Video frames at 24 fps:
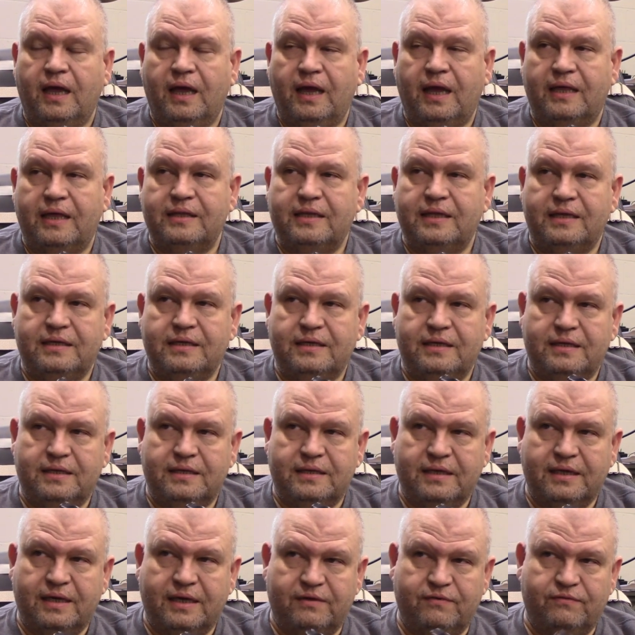And then
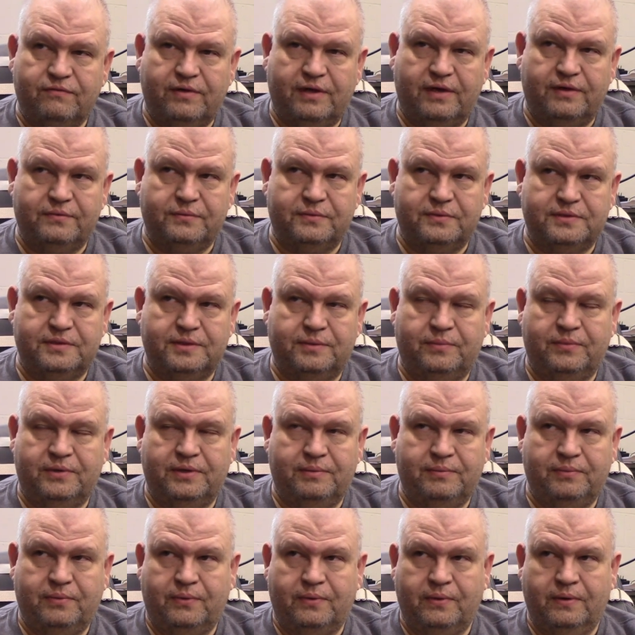you get involved with someone
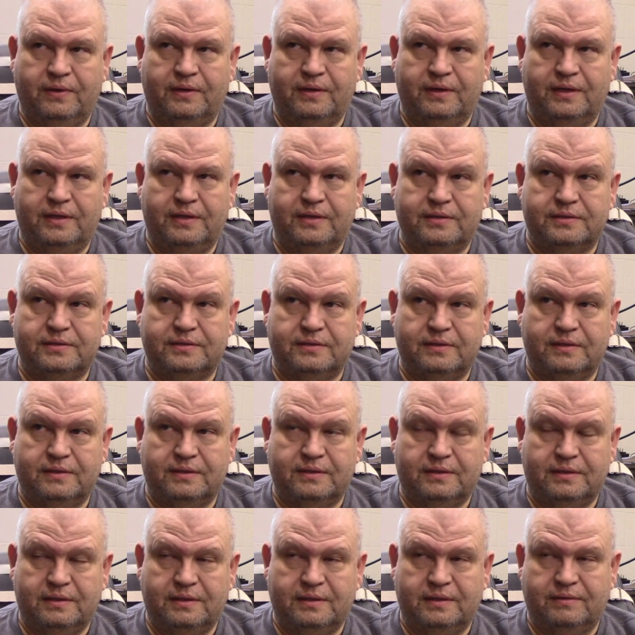important and you start,
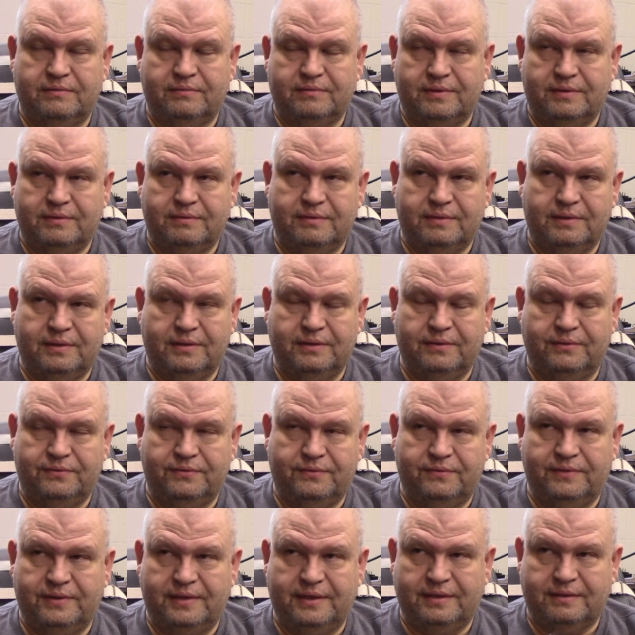you know, you, you go
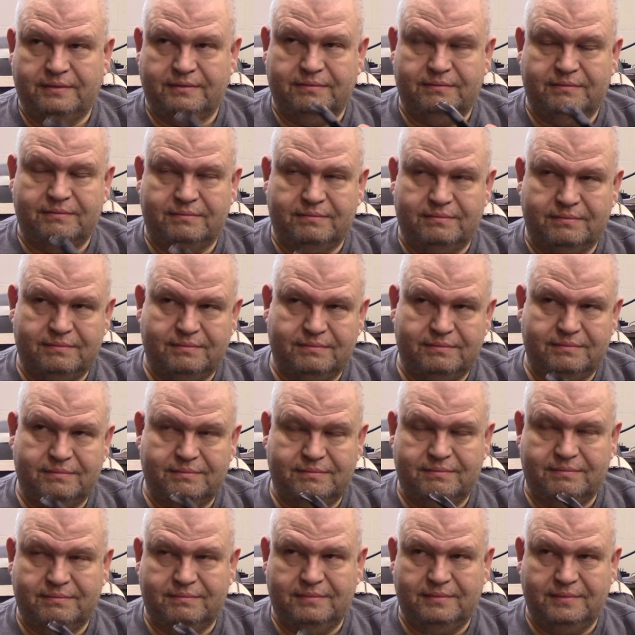through that,
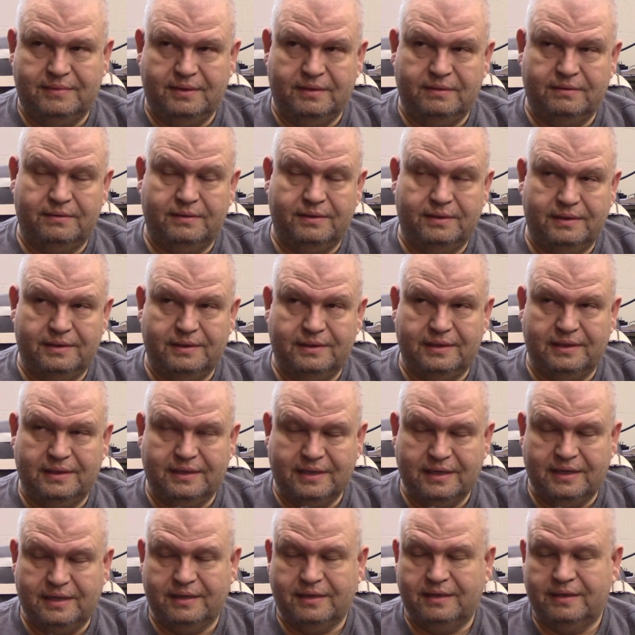uh, I
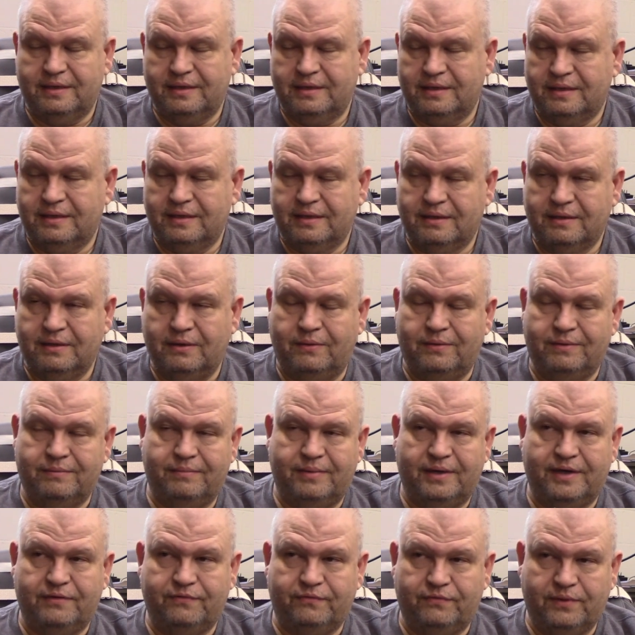gotta go and
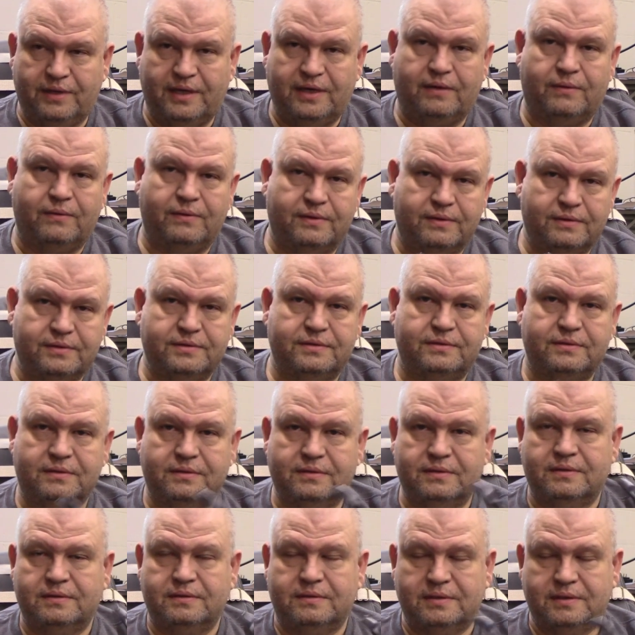buy flowers and,
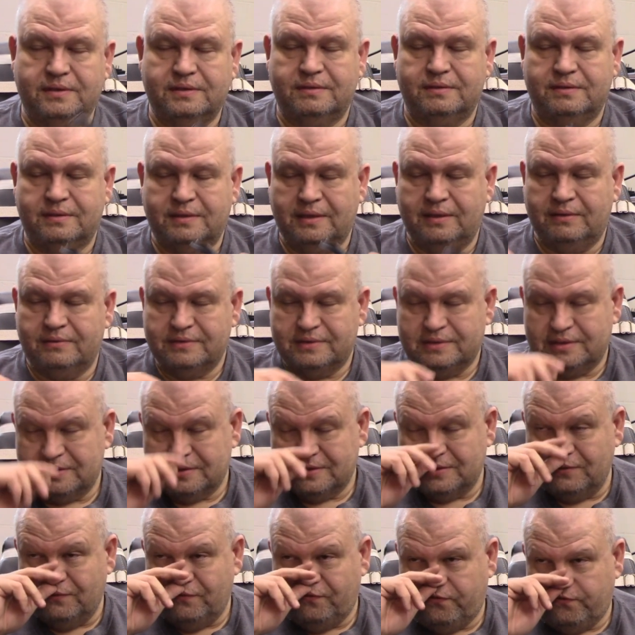and, you know, it's
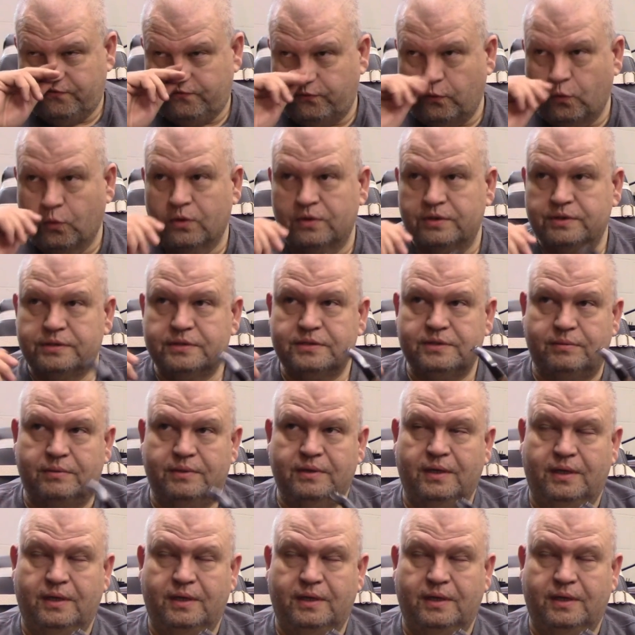this enforced